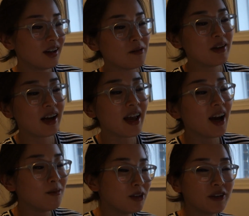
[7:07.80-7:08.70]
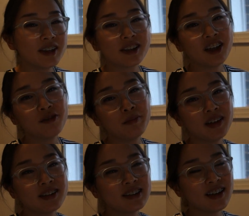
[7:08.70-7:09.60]
I mean, I am doing stuff,
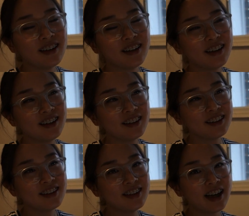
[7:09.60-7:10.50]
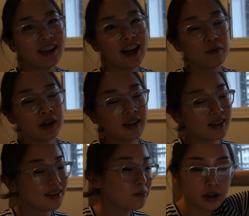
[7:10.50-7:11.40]
but it's not like
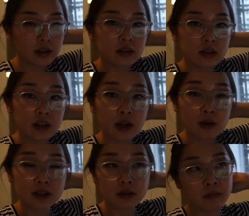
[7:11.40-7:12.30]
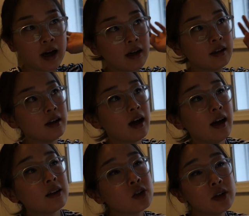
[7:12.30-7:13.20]
dynamic. But today wasn't bad. I
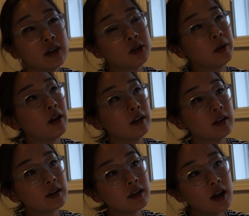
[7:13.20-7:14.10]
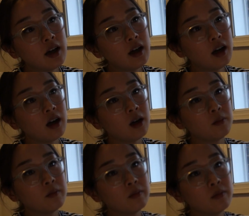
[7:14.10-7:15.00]
actually, to be honest,
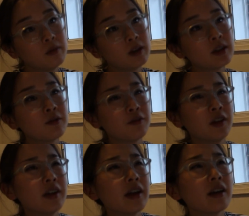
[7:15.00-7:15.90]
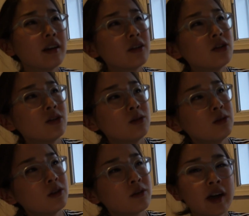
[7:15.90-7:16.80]
wasn't feeling
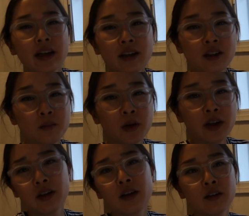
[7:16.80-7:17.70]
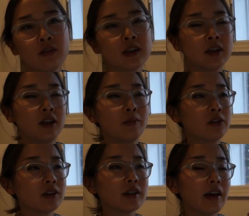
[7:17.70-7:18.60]
too great in the morning. Not like physically, but
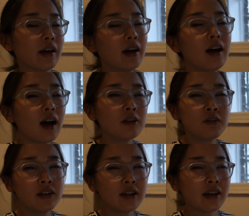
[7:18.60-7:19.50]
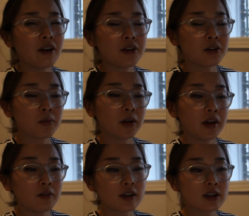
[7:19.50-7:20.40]
just like I was feeling down in the
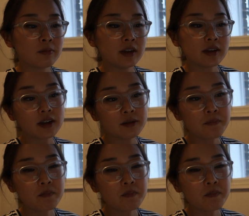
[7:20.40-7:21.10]
morning for some reason.